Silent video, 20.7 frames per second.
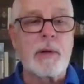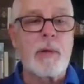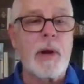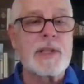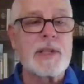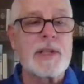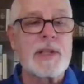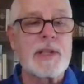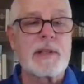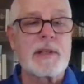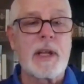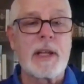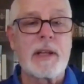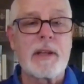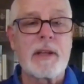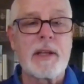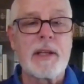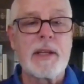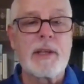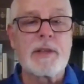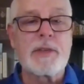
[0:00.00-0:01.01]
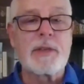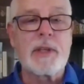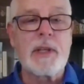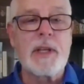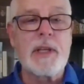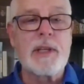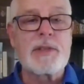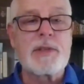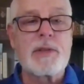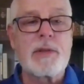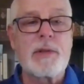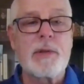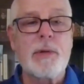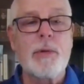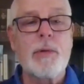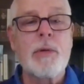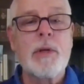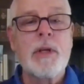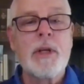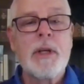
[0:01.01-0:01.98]
in a crisis like this is
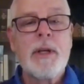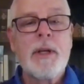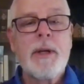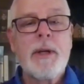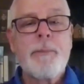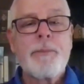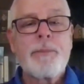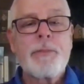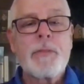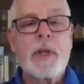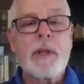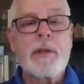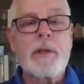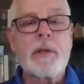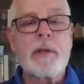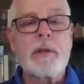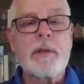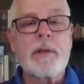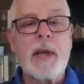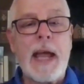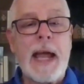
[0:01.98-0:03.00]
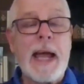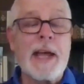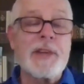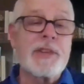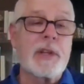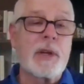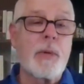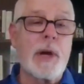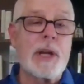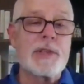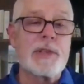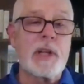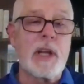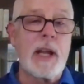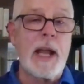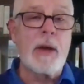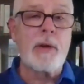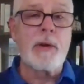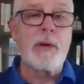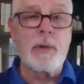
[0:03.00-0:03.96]
to ask the
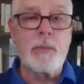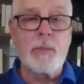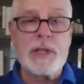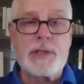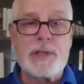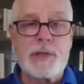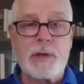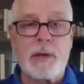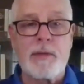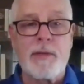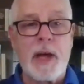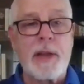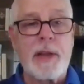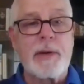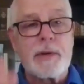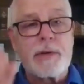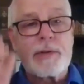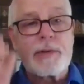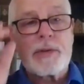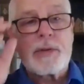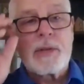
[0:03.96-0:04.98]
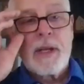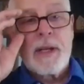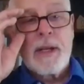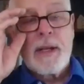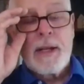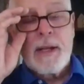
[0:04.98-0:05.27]
question, how can we serve others?